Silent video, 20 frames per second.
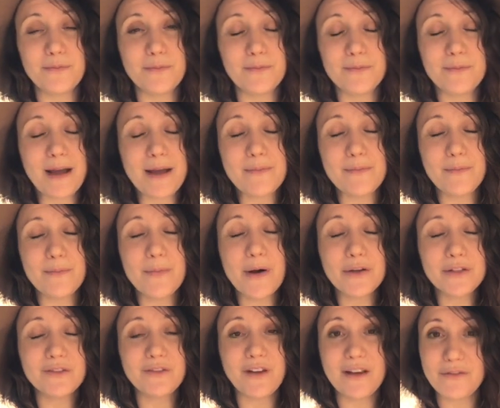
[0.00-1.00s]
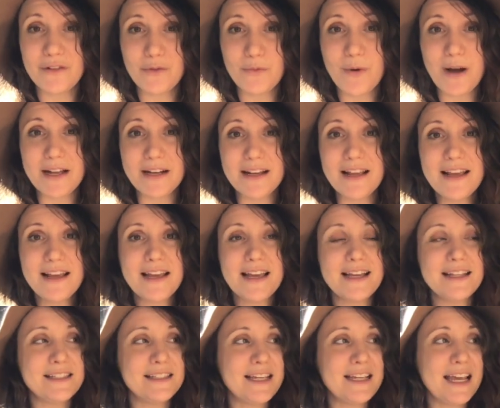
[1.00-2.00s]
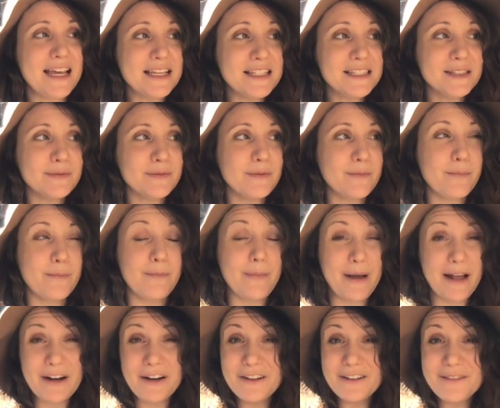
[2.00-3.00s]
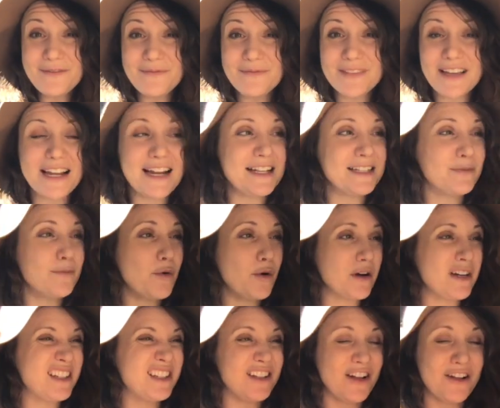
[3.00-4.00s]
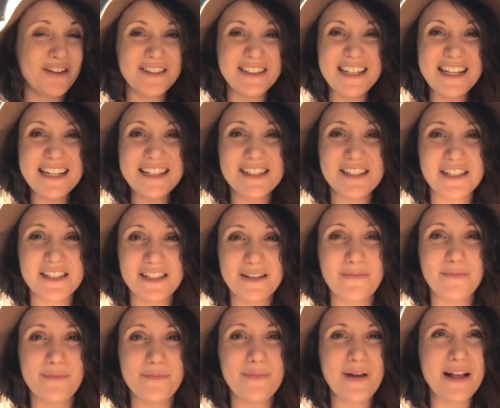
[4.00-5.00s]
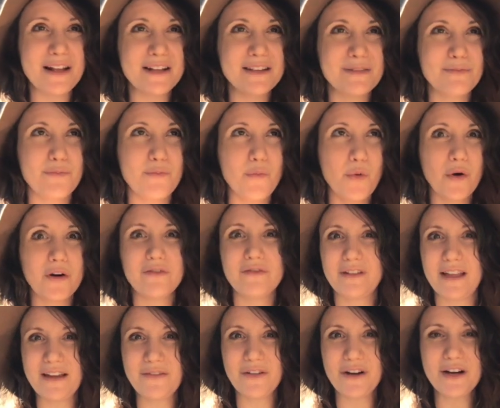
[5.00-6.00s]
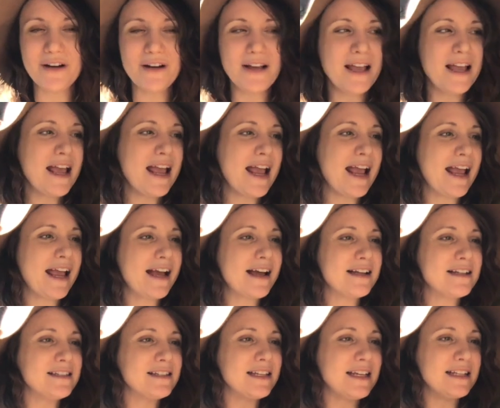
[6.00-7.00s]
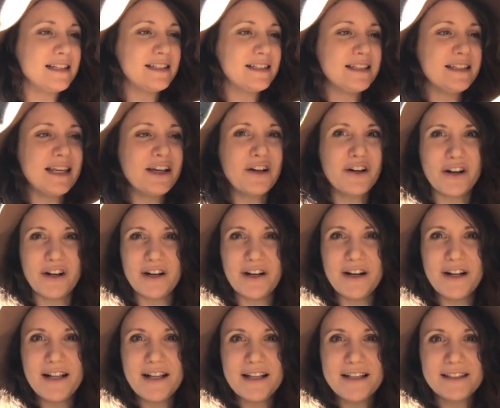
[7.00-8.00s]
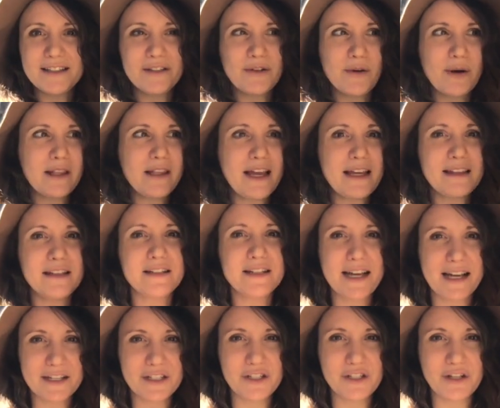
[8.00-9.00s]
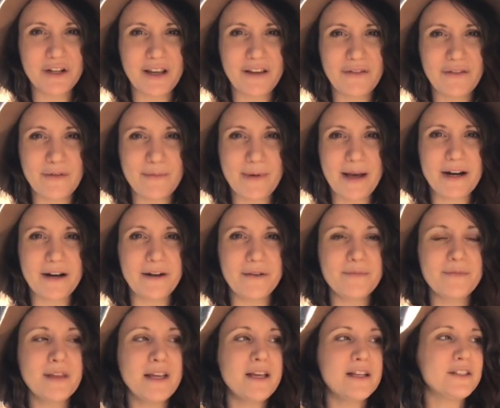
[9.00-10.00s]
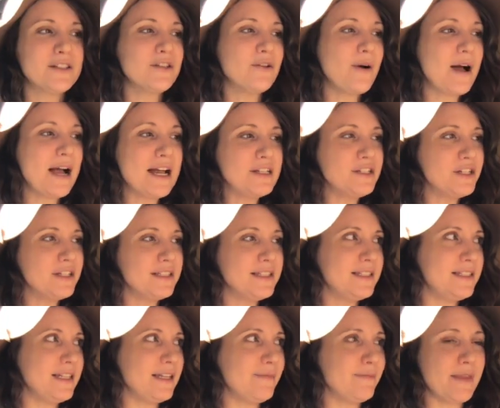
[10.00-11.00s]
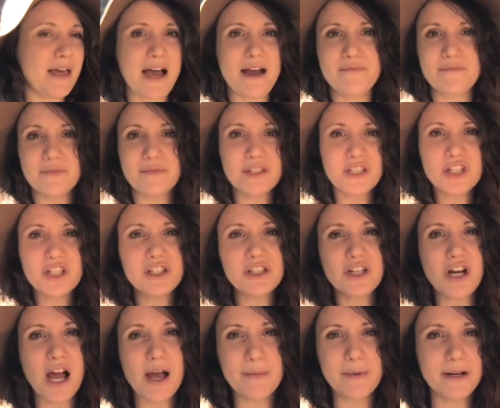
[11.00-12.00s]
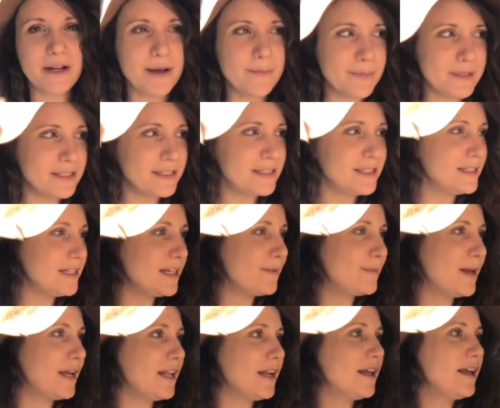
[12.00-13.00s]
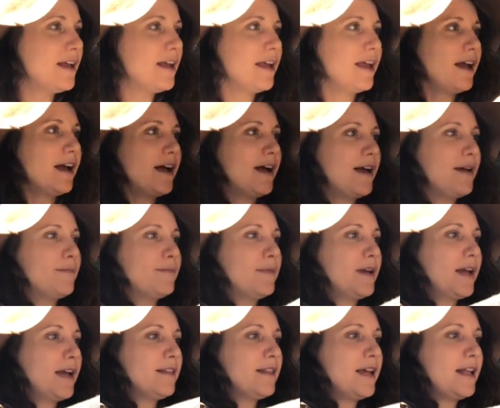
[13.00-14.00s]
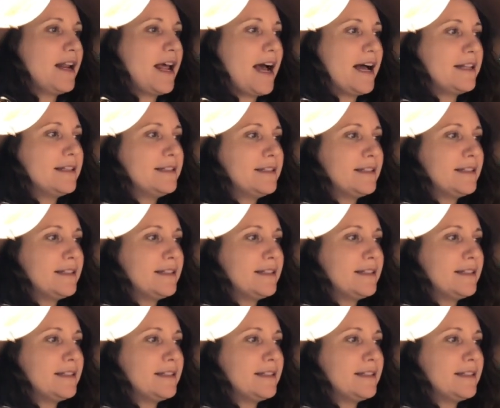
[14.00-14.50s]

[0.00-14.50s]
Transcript: my most favorite one. It tastes better. It's more salty. It's just it's more flavor, and it's thicker. So I like the texture even better. So I just steam that. Just chop it up and steam it, and then add